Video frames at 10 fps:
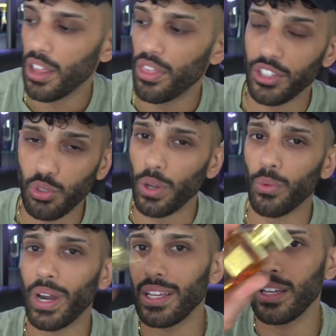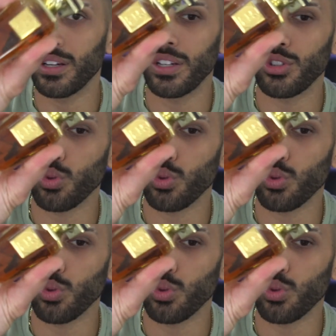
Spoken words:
This one right here,